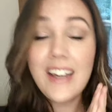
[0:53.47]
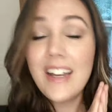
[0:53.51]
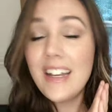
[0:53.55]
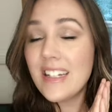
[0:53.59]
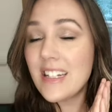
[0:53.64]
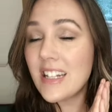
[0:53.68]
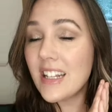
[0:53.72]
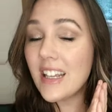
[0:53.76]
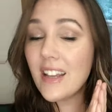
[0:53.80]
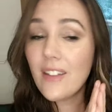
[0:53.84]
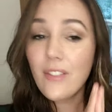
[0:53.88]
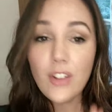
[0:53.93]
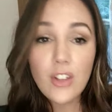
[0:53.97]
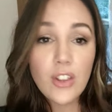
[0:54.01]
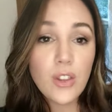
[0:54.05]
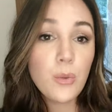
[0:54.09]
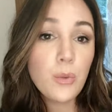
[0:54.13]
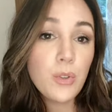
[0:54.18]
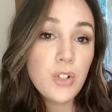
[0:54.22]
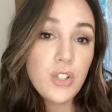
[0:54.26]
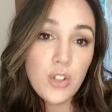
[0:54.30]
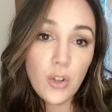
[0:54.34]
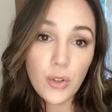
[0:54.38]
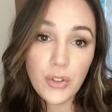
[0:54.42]
to give you the
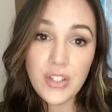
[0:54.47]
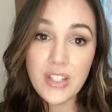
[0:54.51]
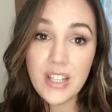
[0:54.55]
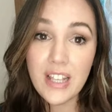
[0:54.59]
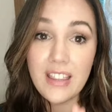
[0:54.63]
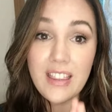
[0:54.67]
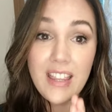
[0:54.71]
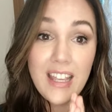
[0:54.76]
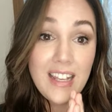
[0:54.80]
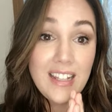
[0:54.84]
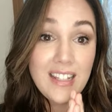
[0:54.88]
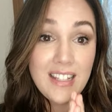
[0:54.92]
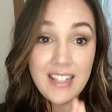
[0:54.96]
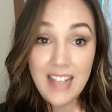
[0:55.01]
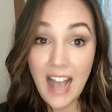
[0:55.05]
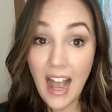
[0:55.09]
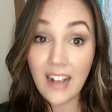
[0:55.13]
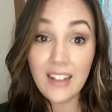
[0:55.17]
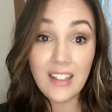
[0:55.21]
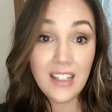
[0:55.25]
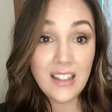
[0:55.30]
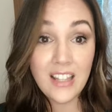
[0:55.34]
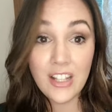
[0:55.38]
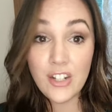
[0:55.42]
results
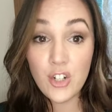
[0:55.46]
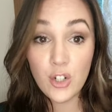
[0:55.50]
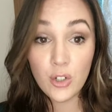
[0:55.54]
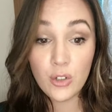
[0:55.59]
exactly that you're